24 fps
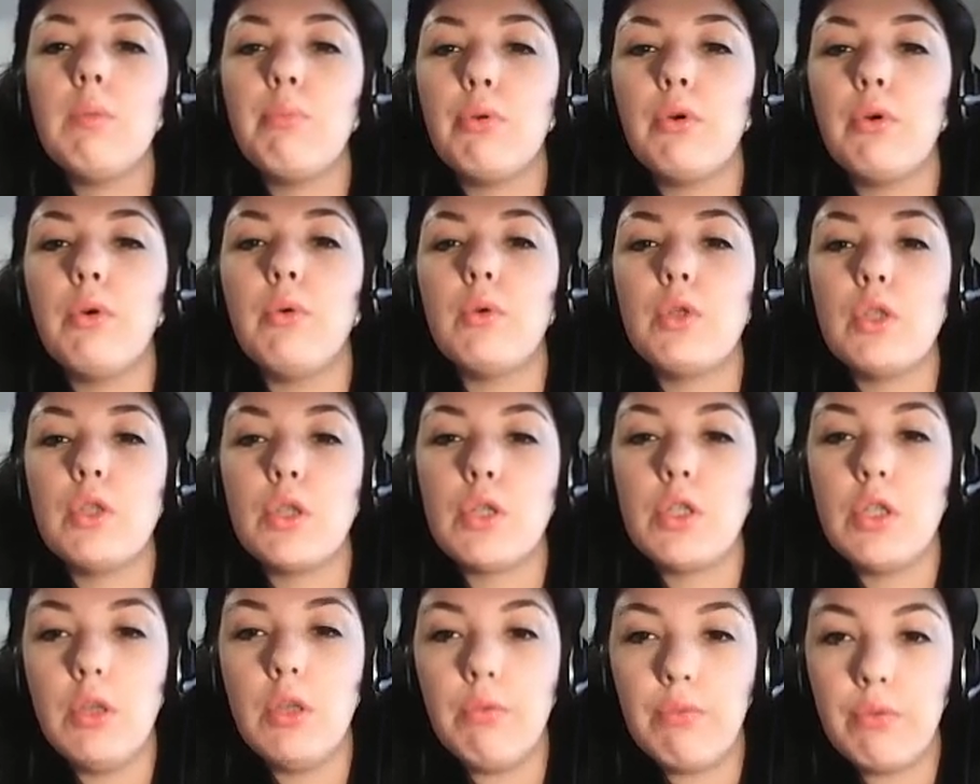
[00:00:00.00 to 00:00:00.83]
approach
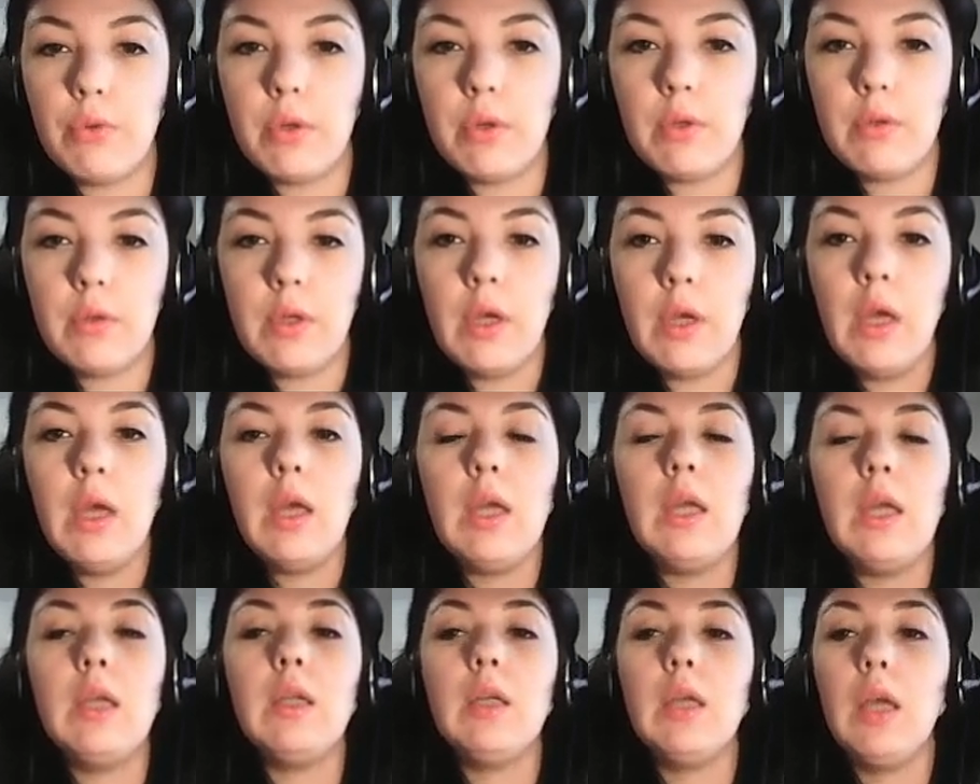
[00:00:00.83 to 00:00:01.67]
is different.
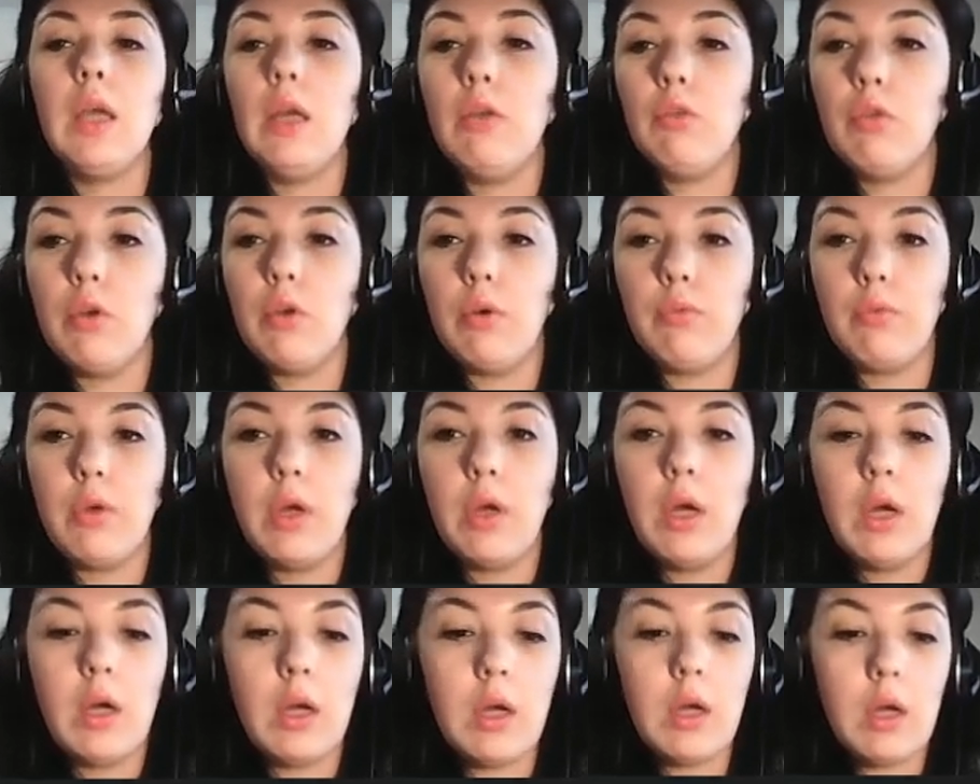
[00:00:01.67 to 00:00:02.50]
In case of
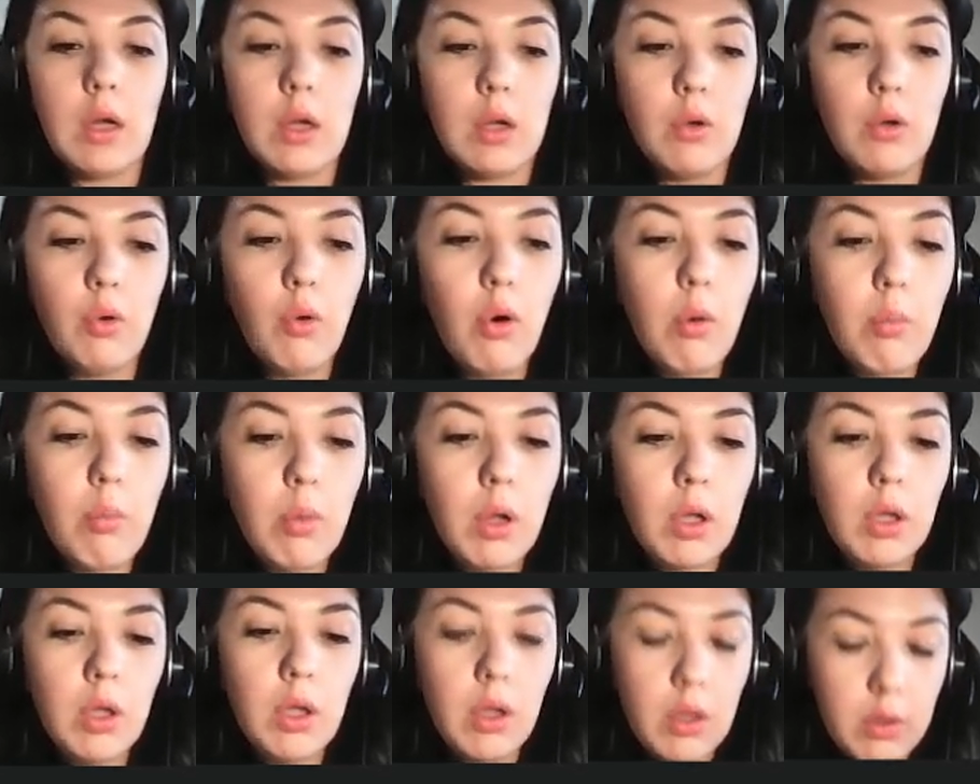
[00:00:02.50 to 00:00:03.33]

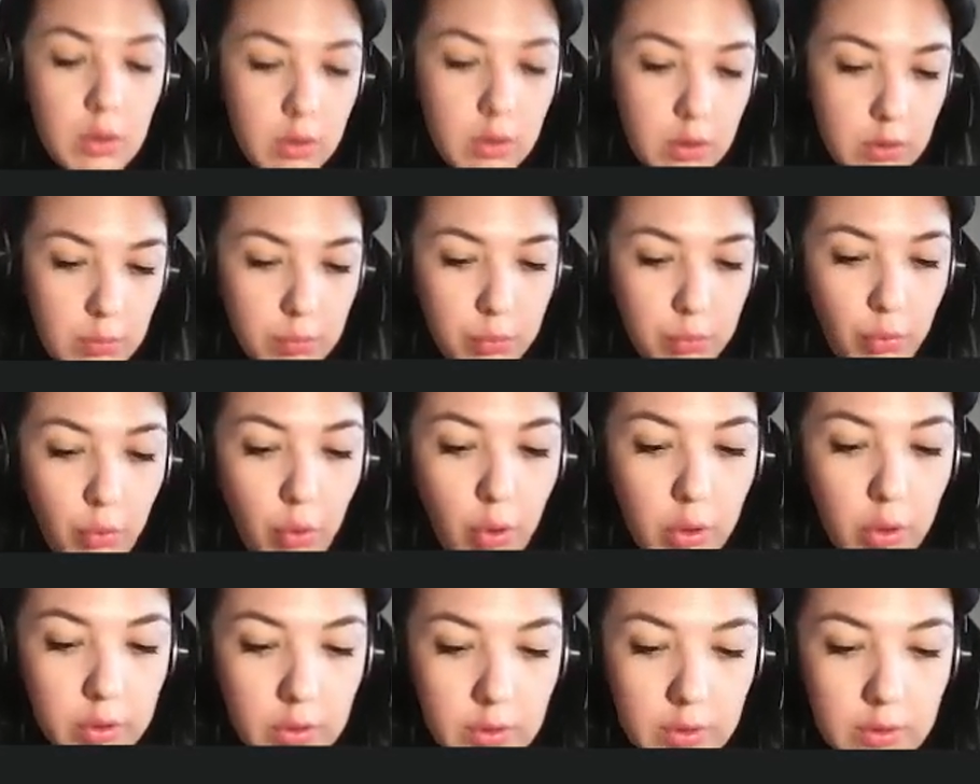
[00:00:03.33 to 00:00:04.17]
normal or
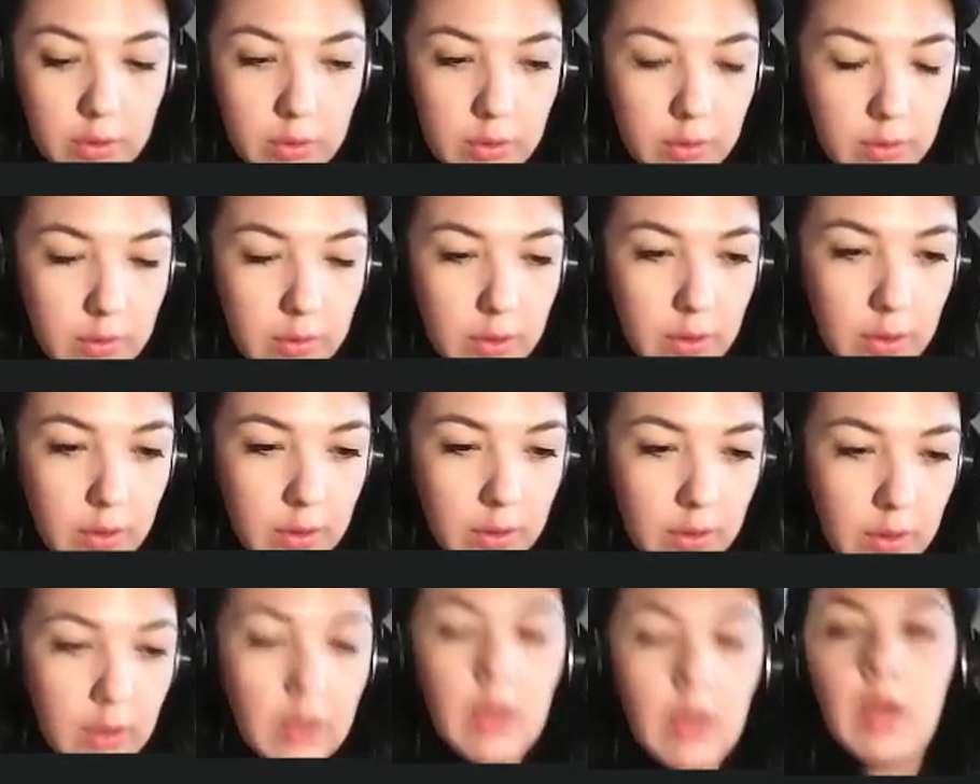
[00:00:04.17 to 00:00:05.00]
broad,
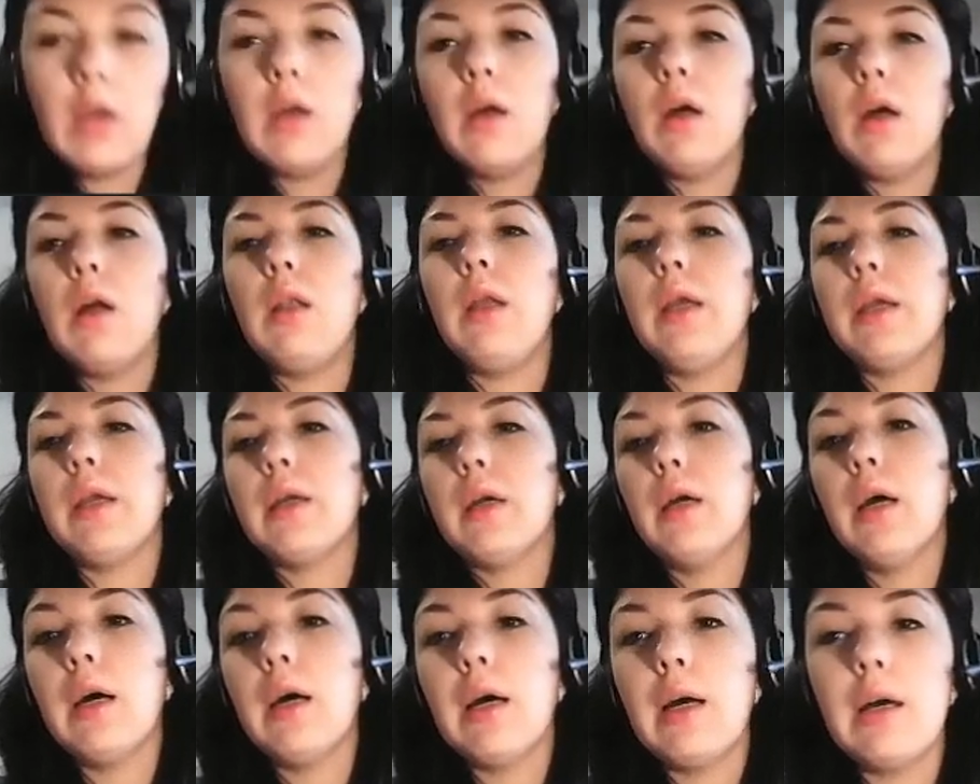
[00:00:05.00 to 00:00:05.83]
like
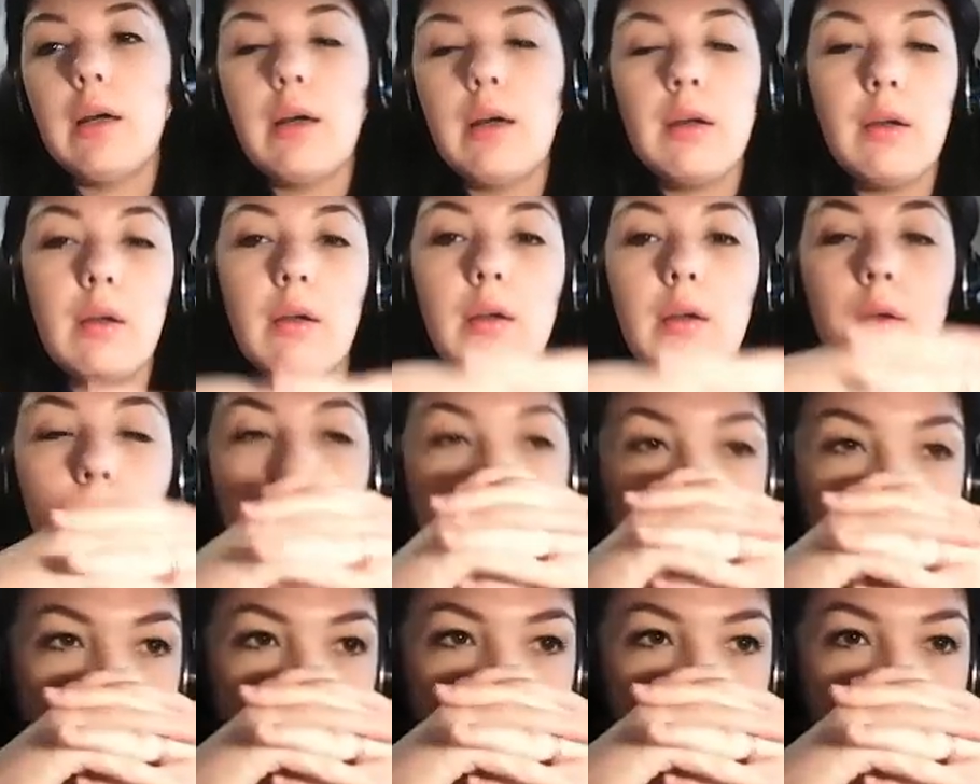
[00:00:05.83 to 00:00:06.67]

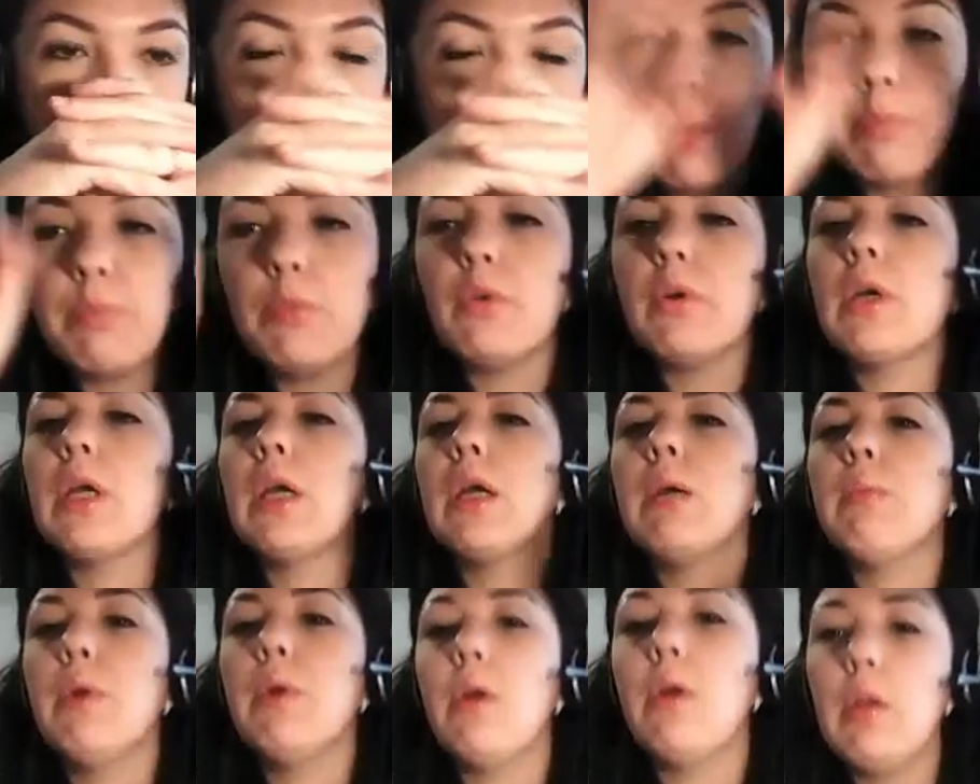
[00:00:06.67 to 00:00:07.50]
I'm
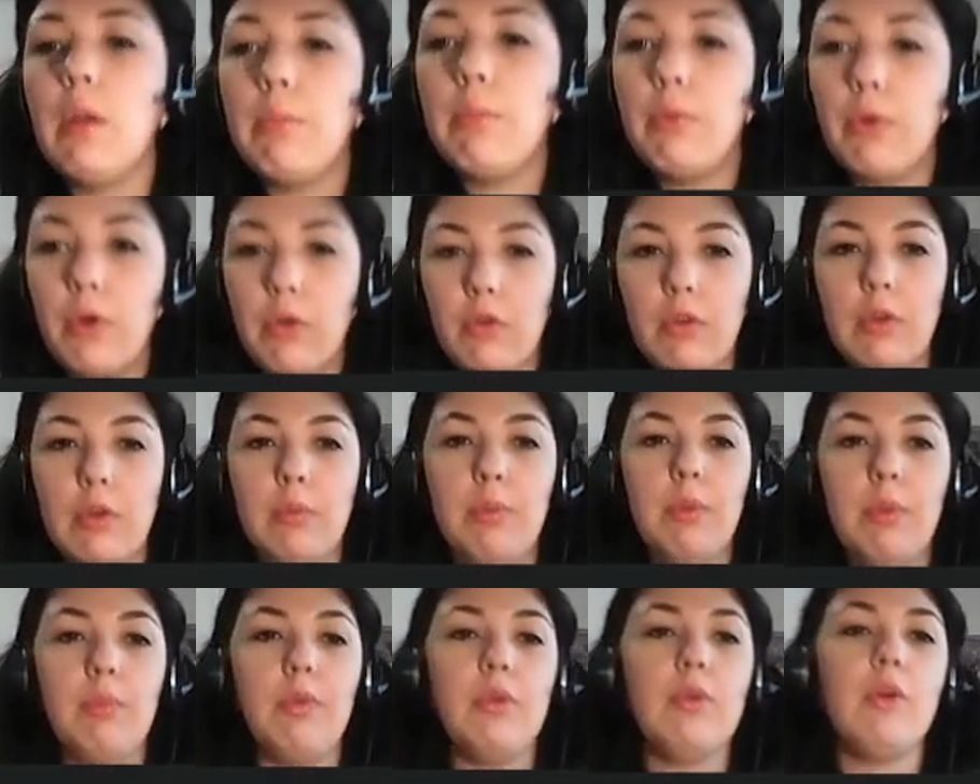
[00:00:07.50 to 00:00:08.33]
talking about
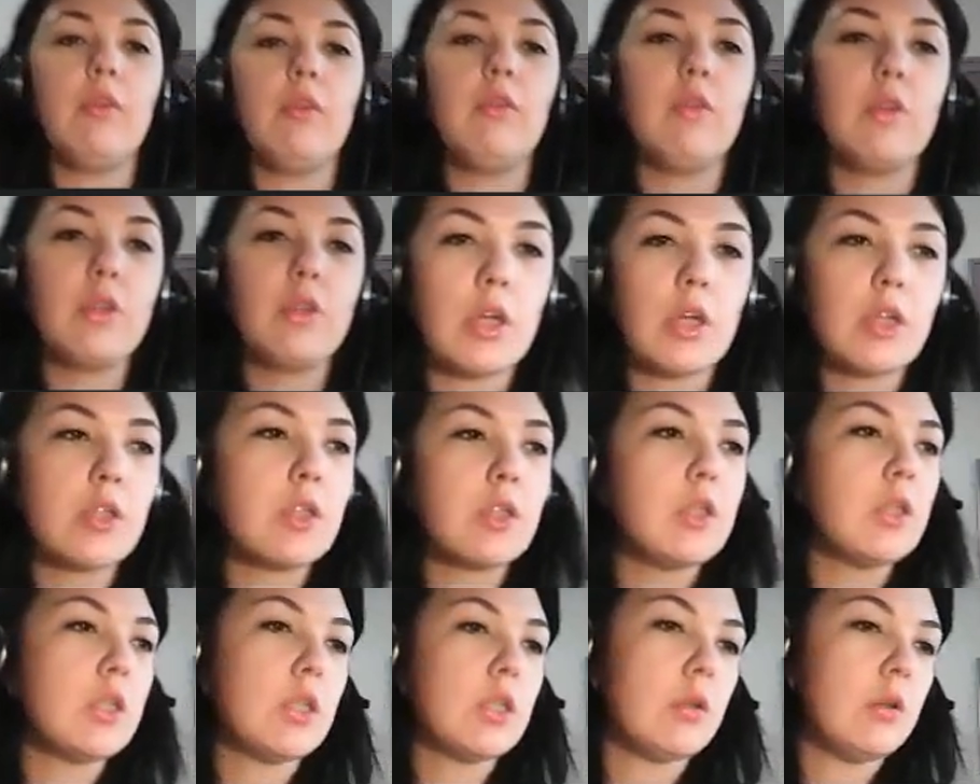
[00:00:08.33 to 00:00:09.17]
laparoscopy because
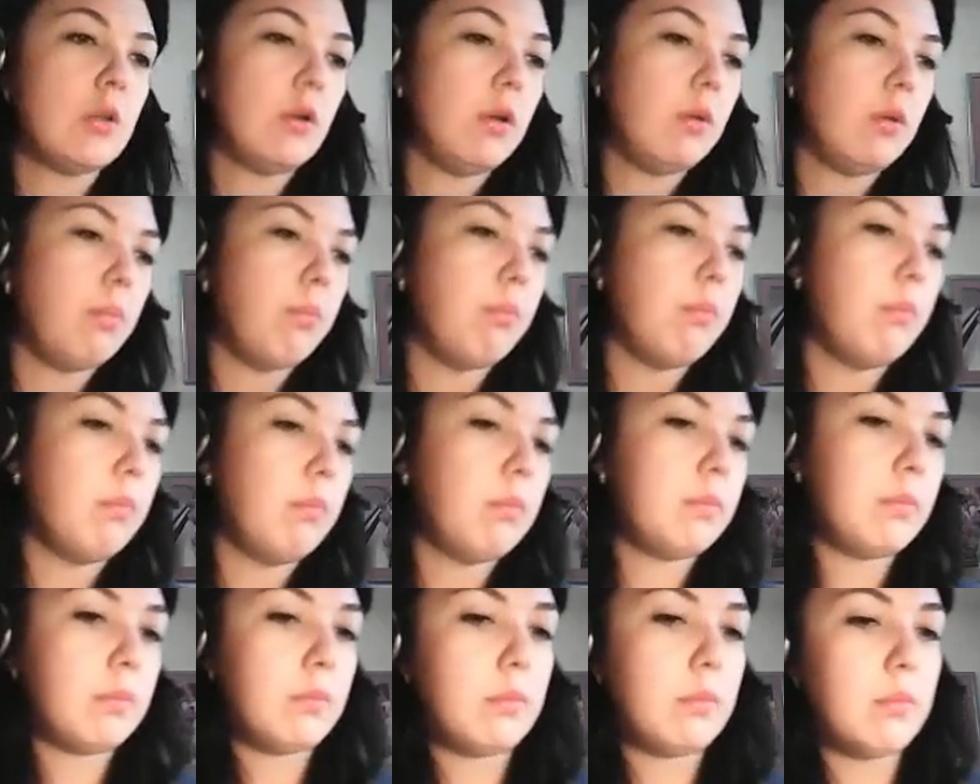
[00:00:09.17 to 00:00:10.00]
just it's
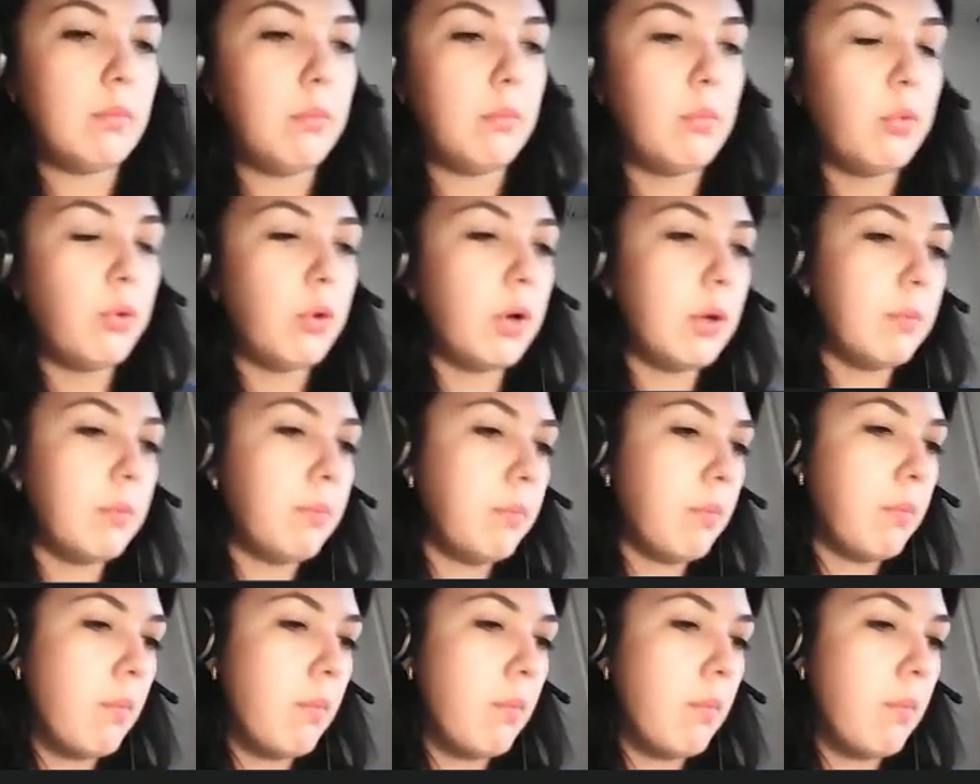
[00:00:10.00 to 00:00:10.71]
more